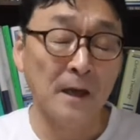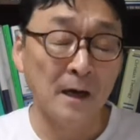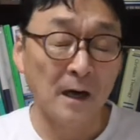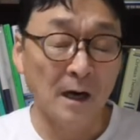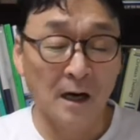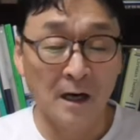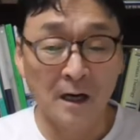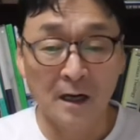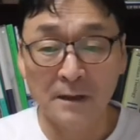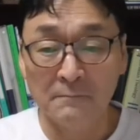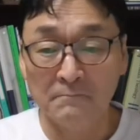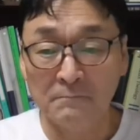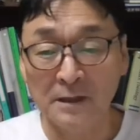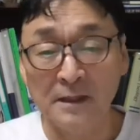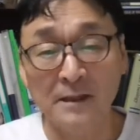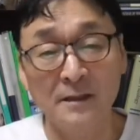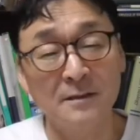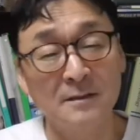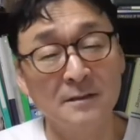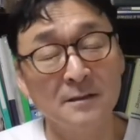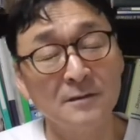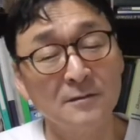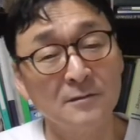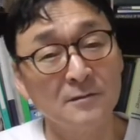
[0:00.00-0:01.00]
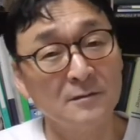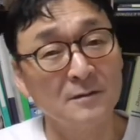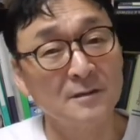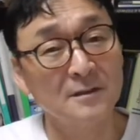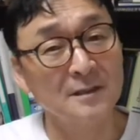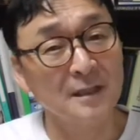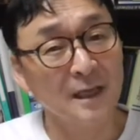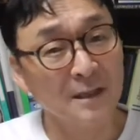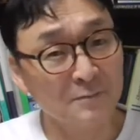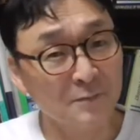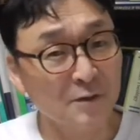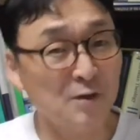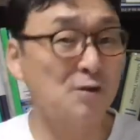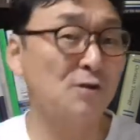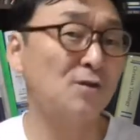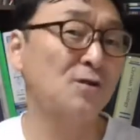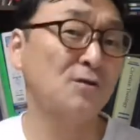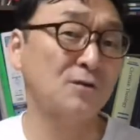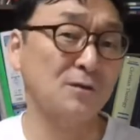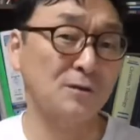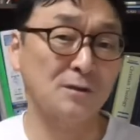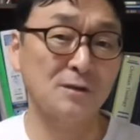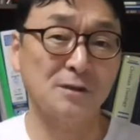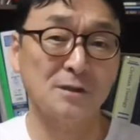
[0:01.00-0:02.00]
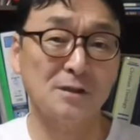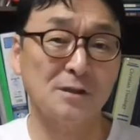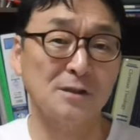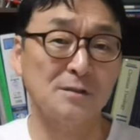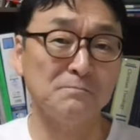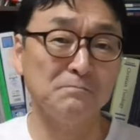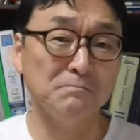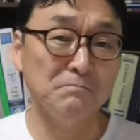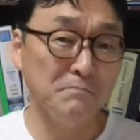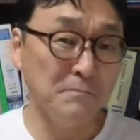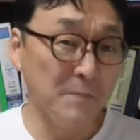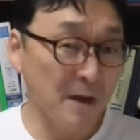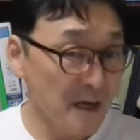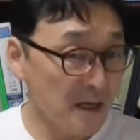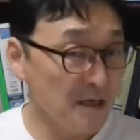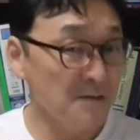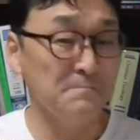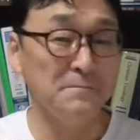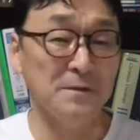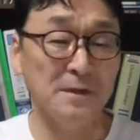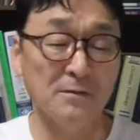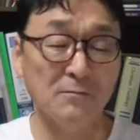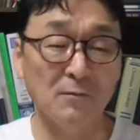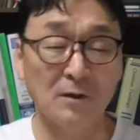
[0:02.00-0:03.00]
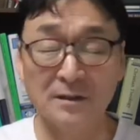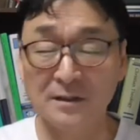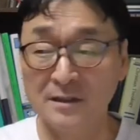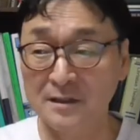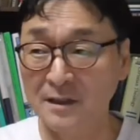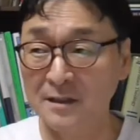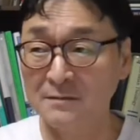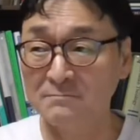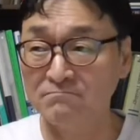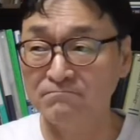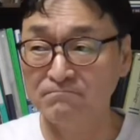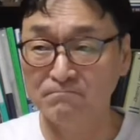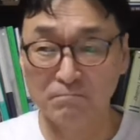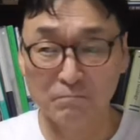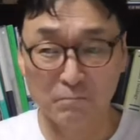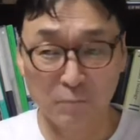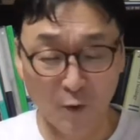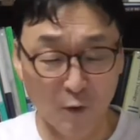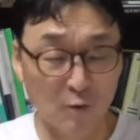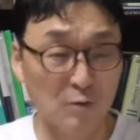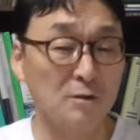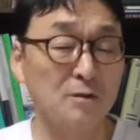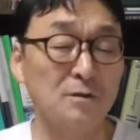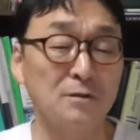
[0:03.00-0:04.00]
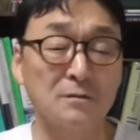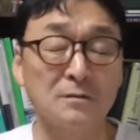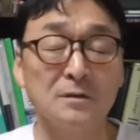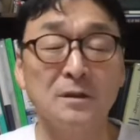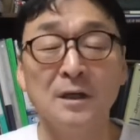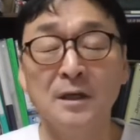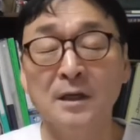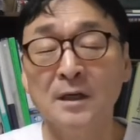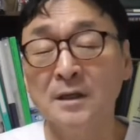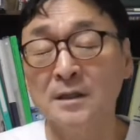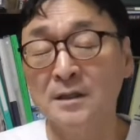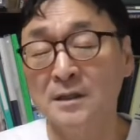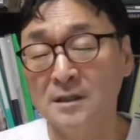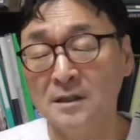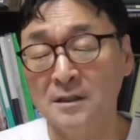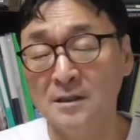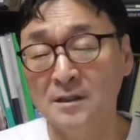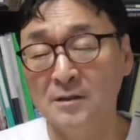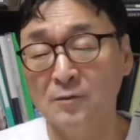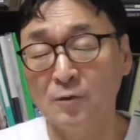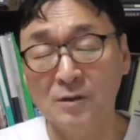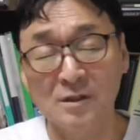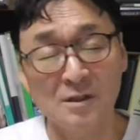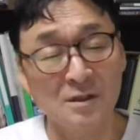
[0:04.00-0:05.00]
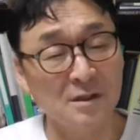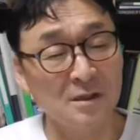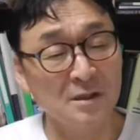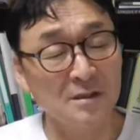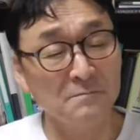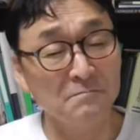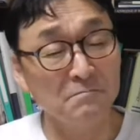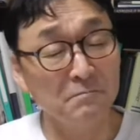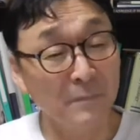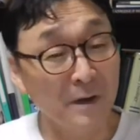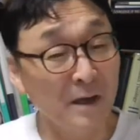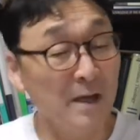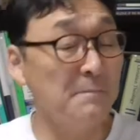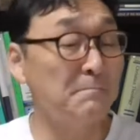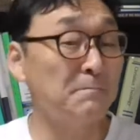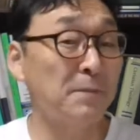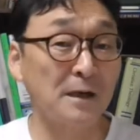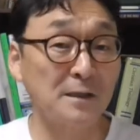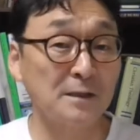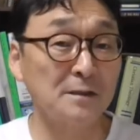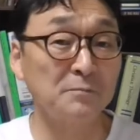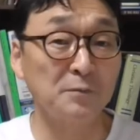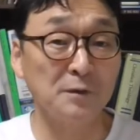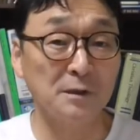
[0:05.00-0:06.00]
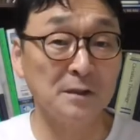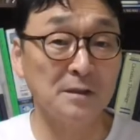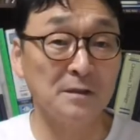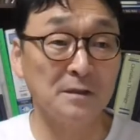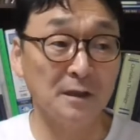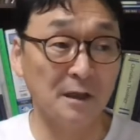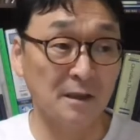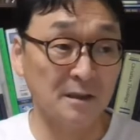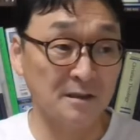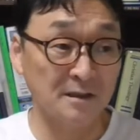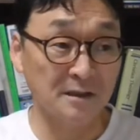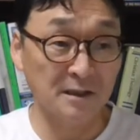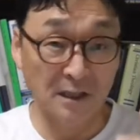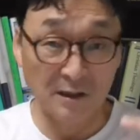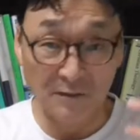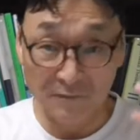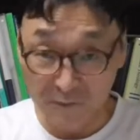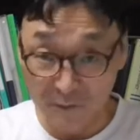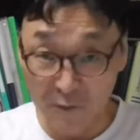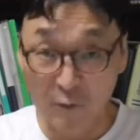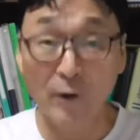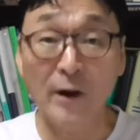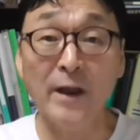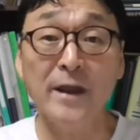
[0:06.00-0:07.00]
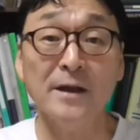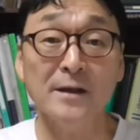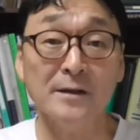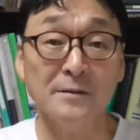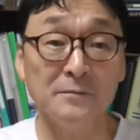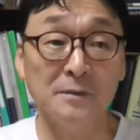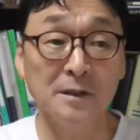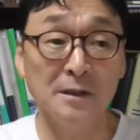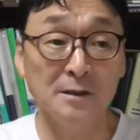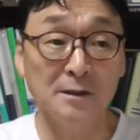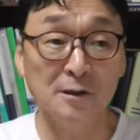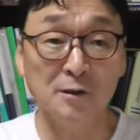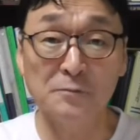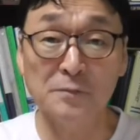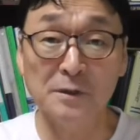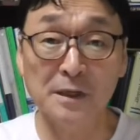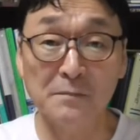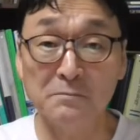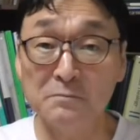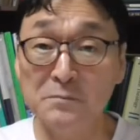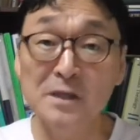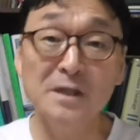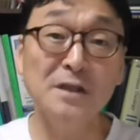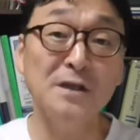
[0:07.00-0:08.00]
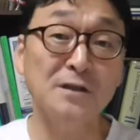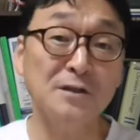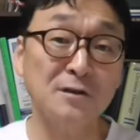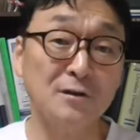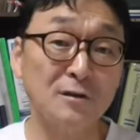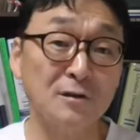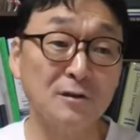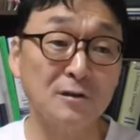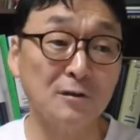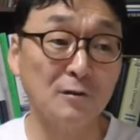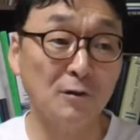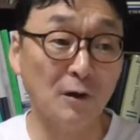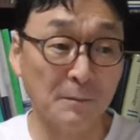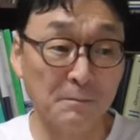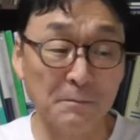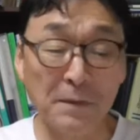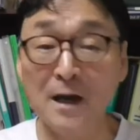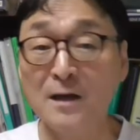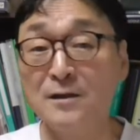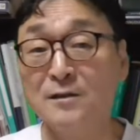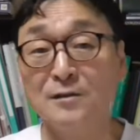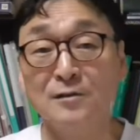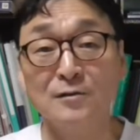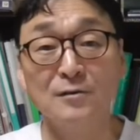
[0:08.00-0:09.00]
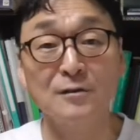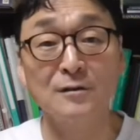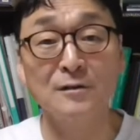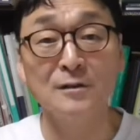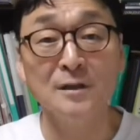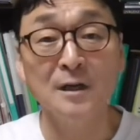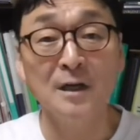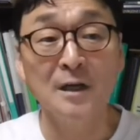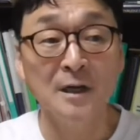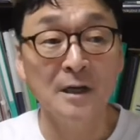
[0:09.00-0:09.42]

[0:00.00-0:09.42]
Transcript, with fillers: but, you know, some church maybe, or well, some person, he or she may possibly self-claim to be a minister or pastor,